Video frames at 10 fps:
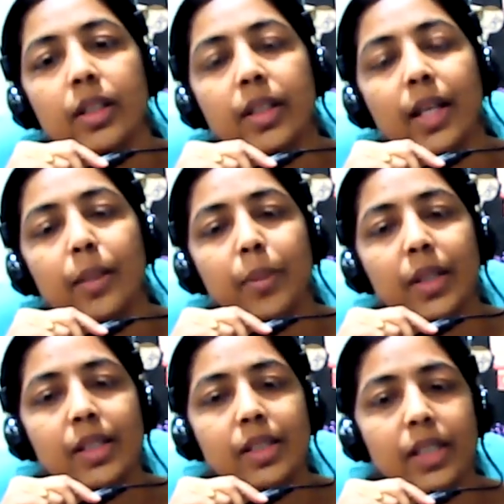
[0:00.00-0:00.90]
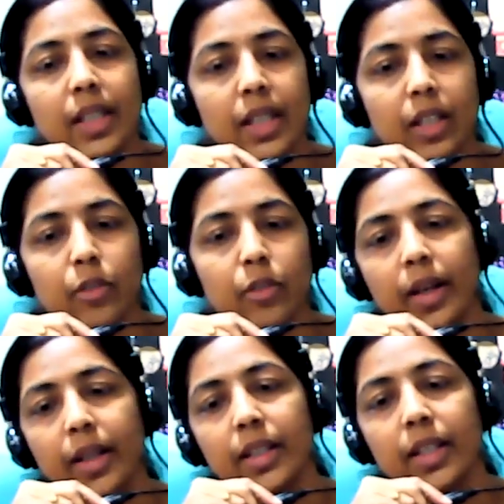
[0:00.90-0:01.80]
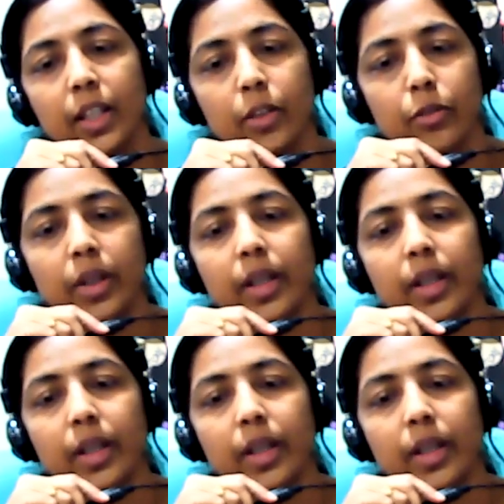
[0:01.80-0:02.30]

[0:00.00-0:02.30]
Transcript: That means AY if